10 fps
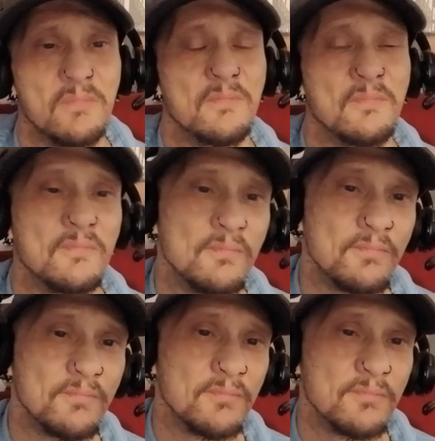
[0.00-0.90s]

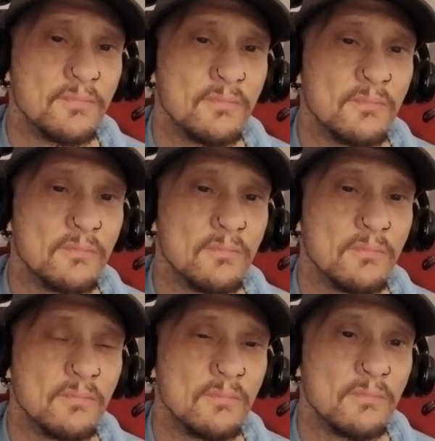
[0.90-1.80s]

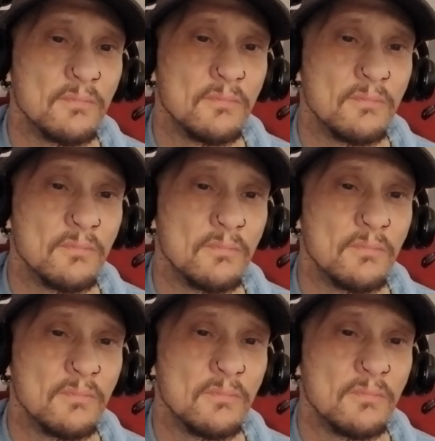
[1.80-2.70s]

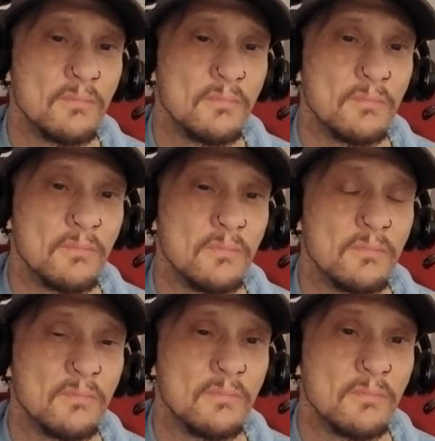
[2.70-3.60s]

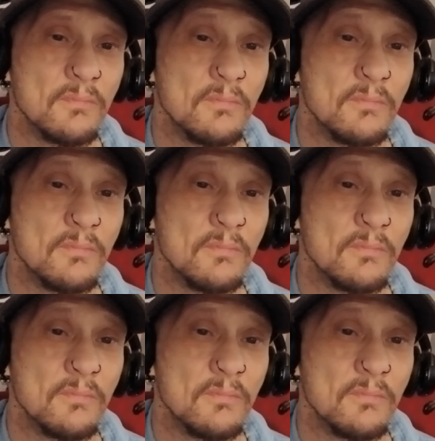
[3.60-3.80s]
Nothing is said.